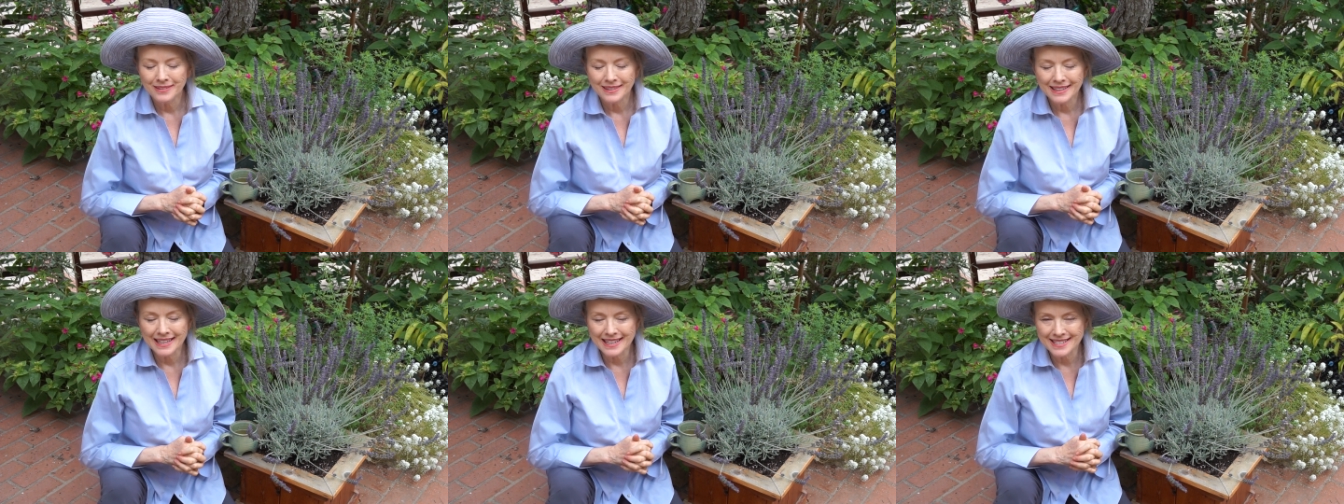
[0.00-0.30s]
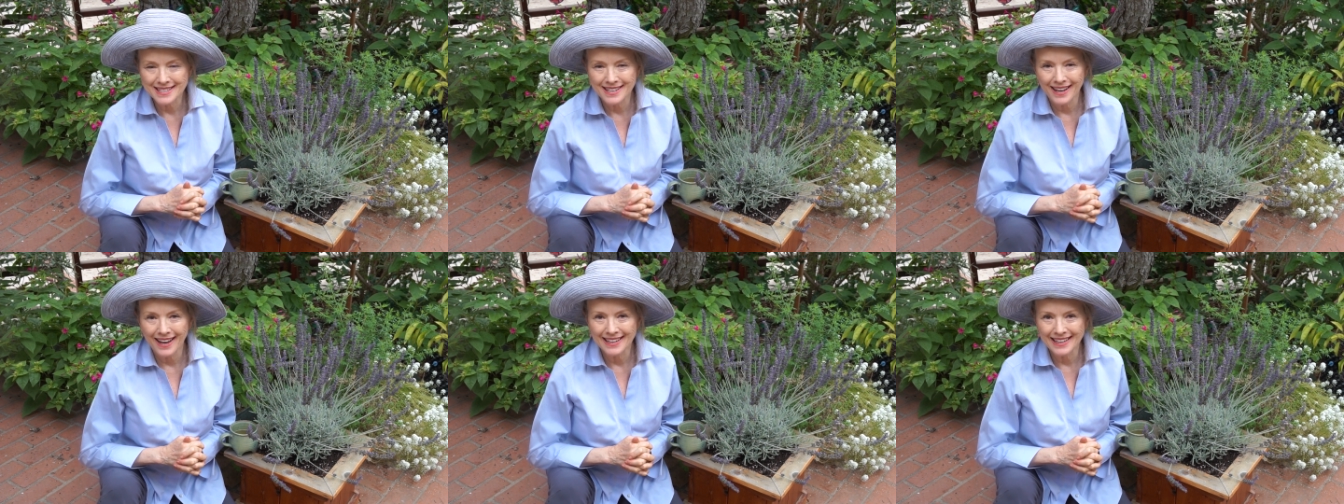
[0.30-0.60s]

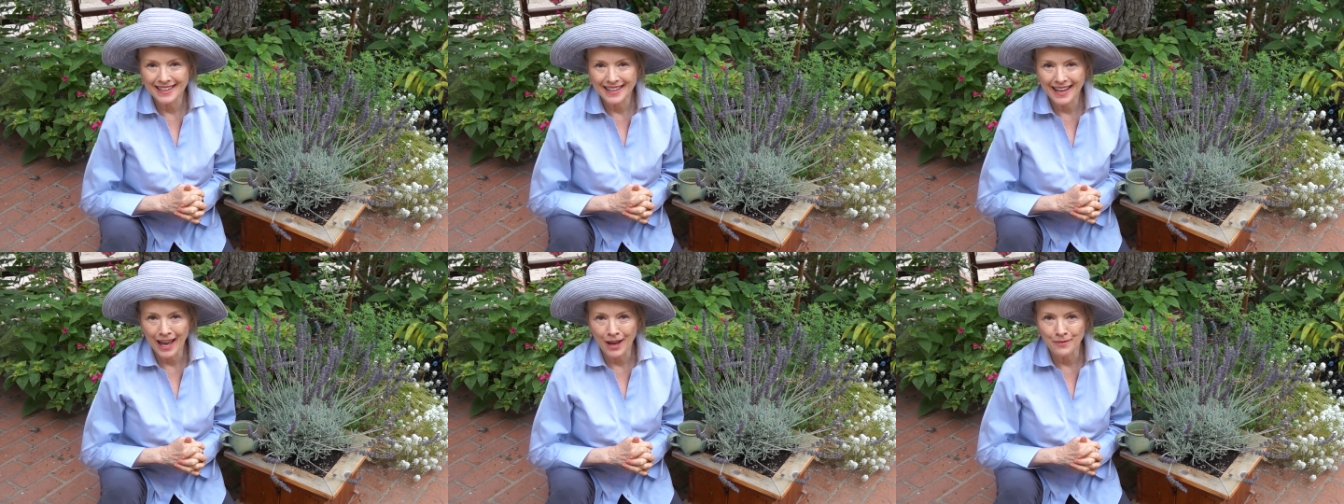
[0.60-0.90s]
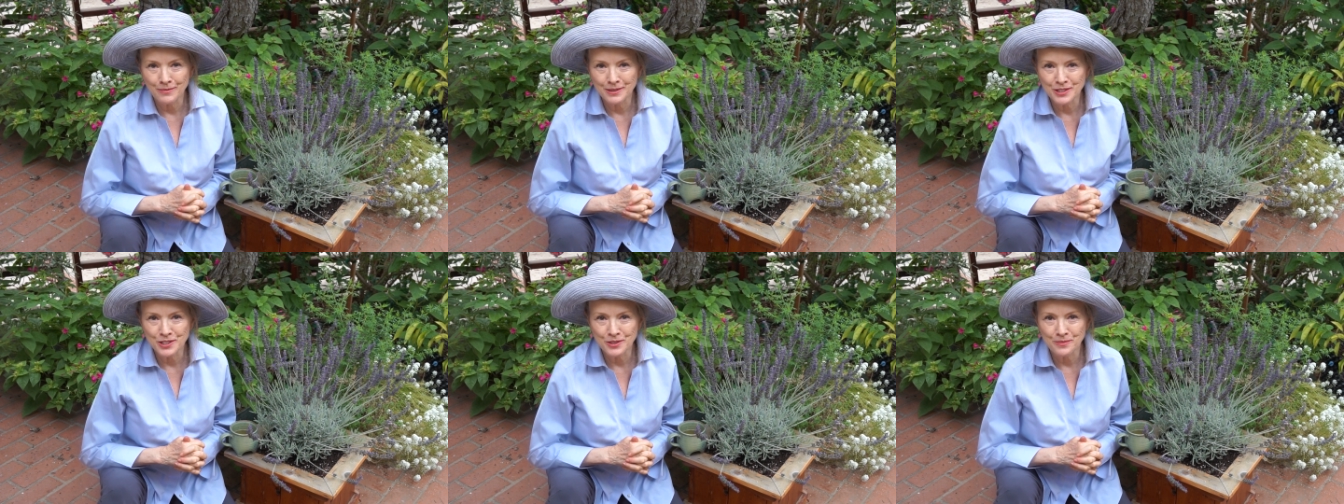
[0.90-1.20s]
exciting
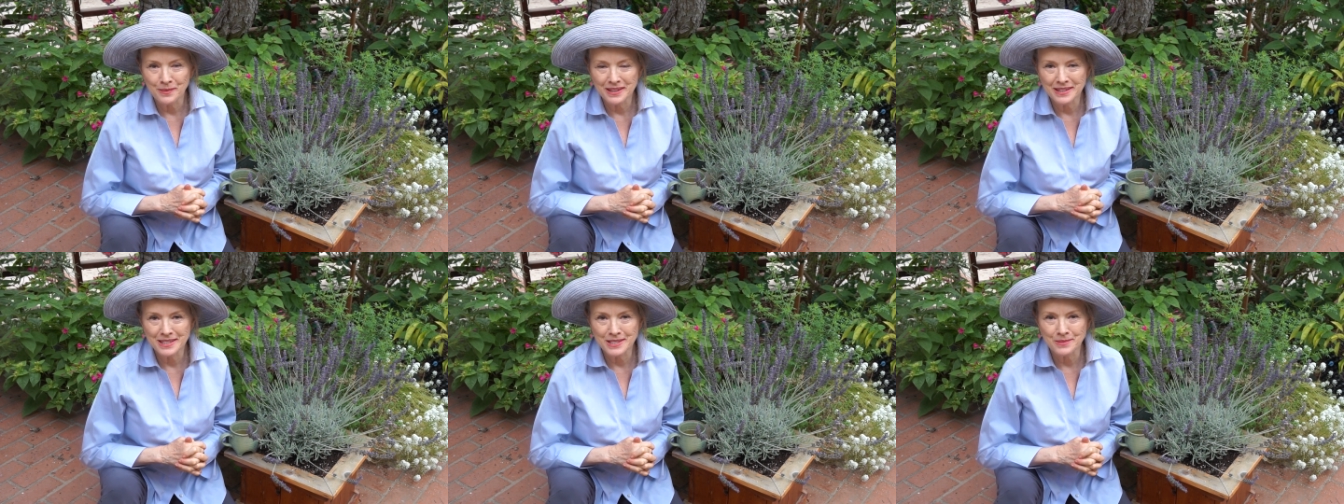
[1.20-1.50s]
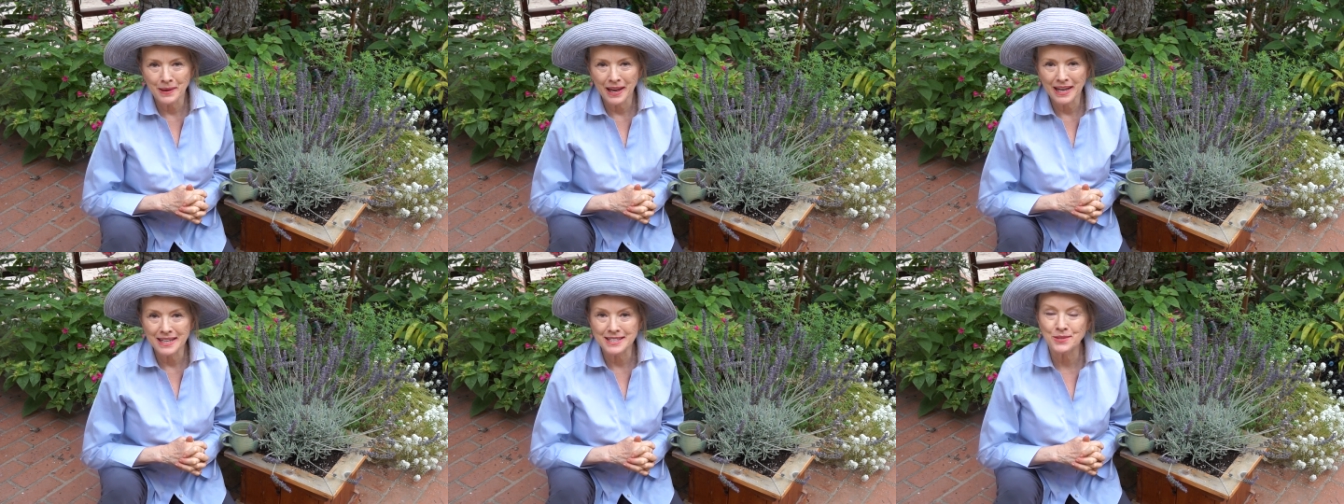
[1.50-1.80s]
happened to me this
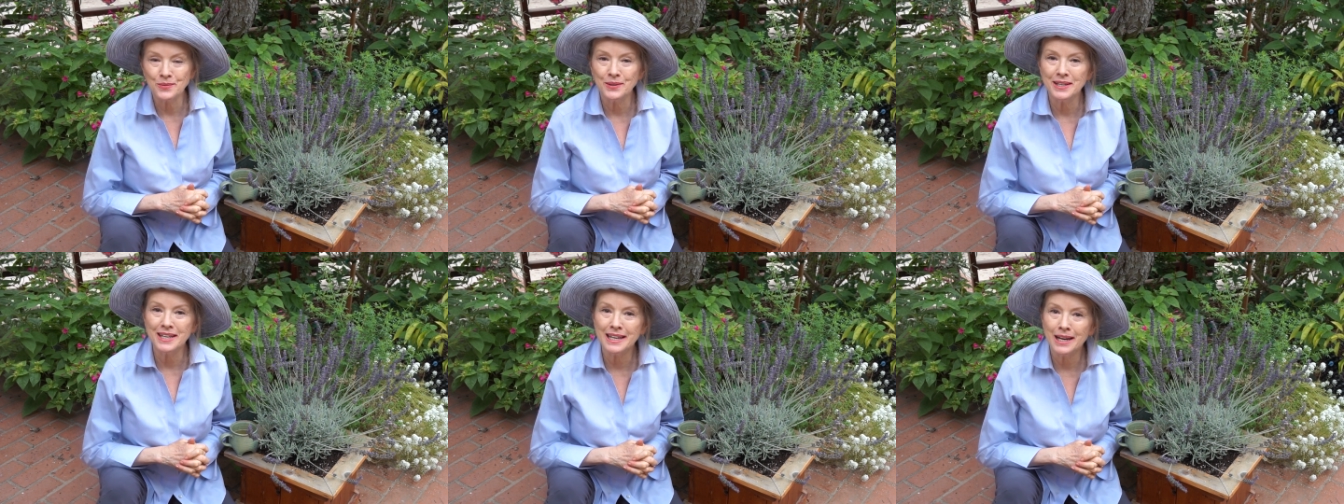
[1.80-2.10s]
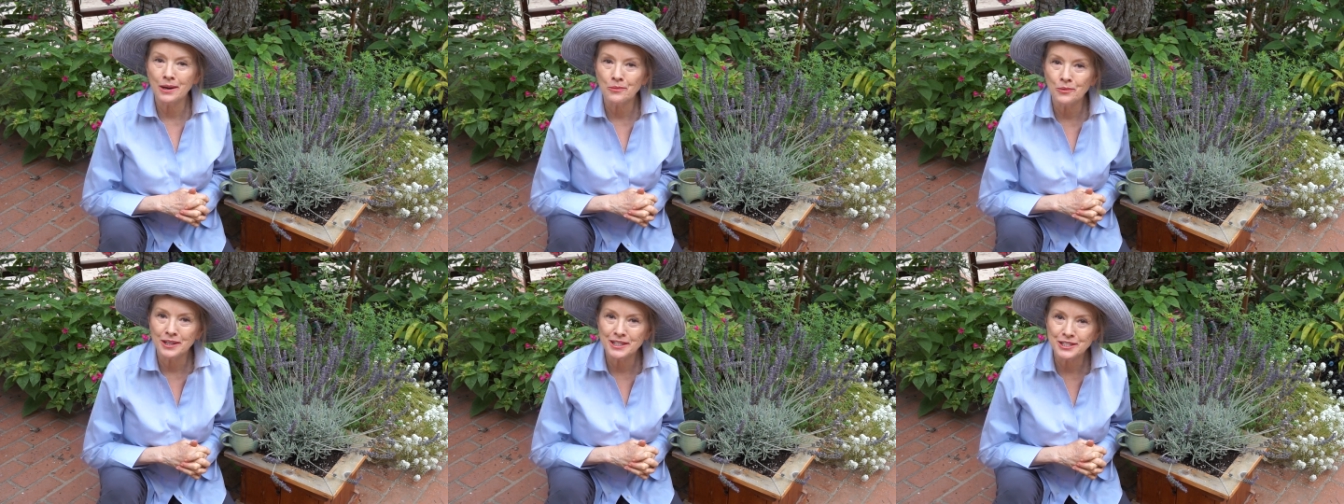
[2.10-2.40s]
past week
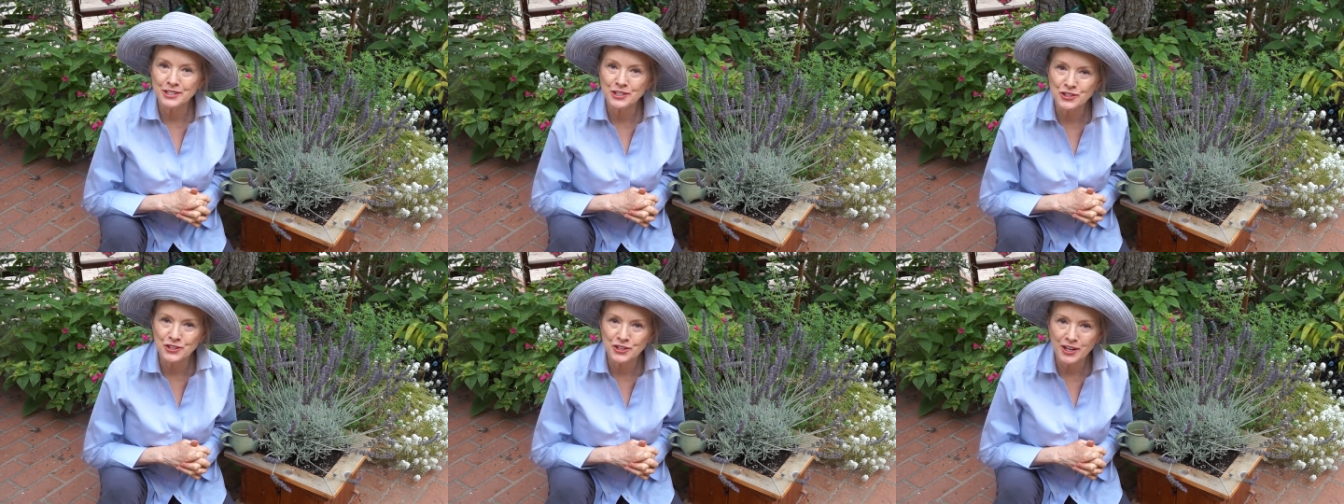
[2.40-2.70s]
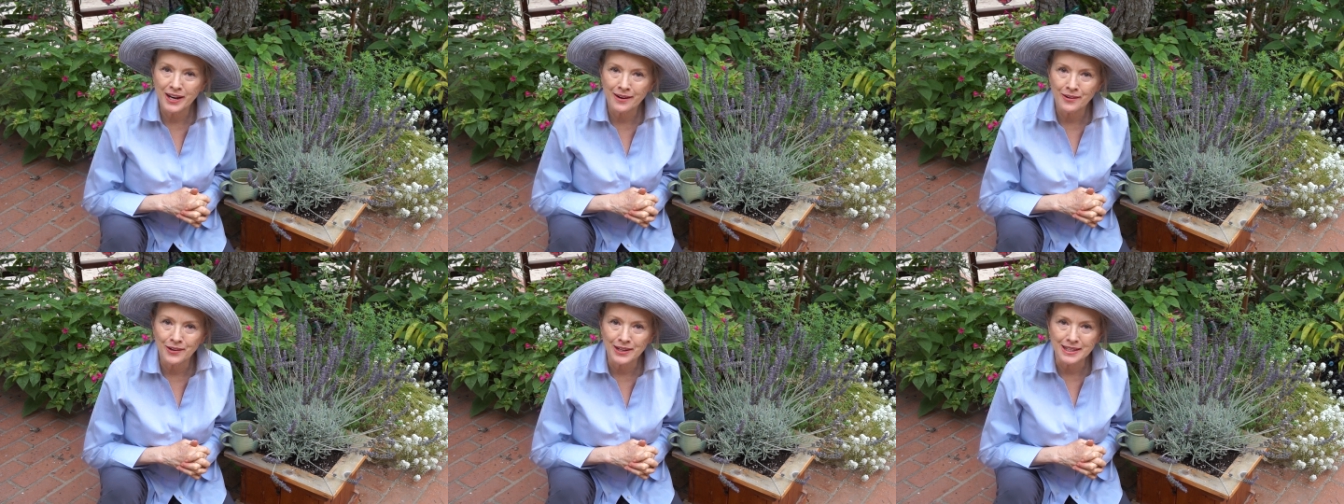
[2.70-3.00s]
and I wanted to
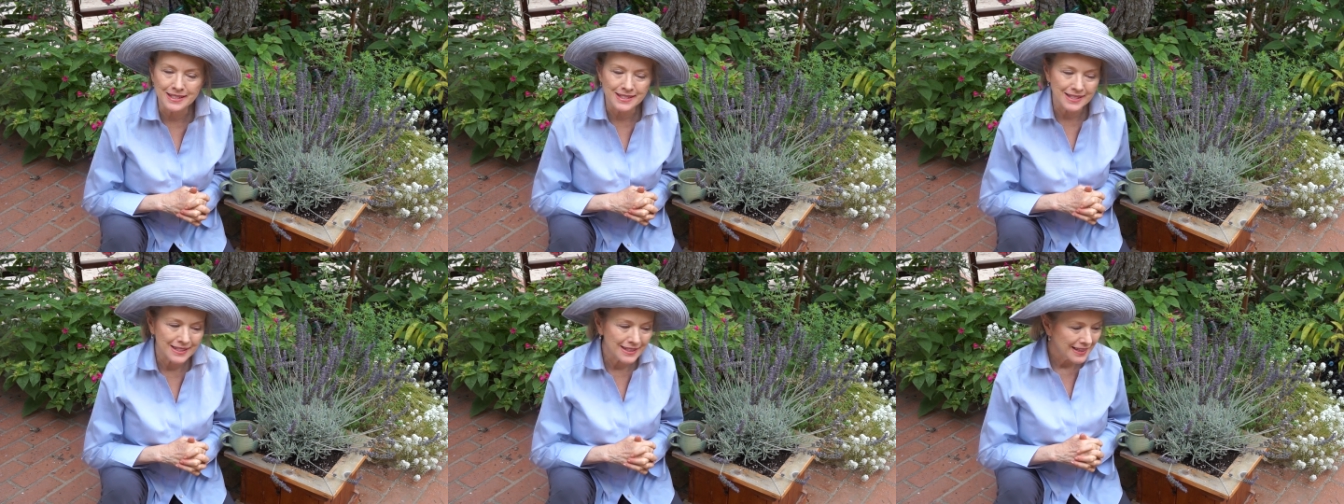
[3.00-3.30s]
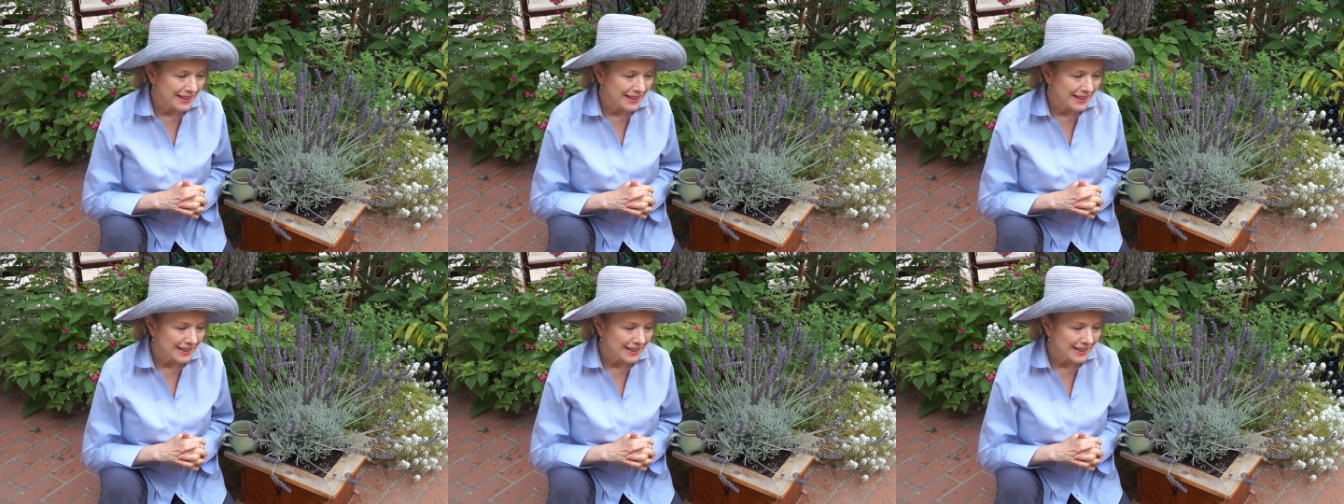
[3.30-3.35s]
share it.